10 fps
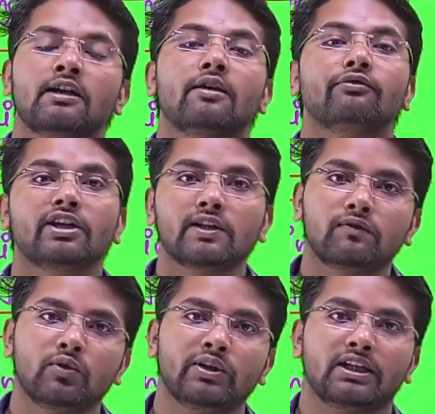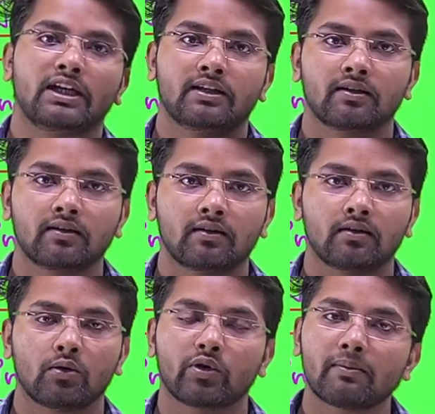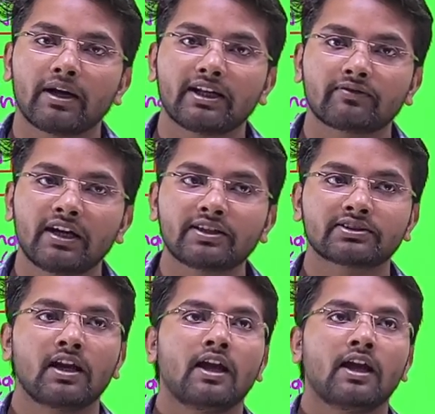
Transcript: very fluently, okay, my dear friends?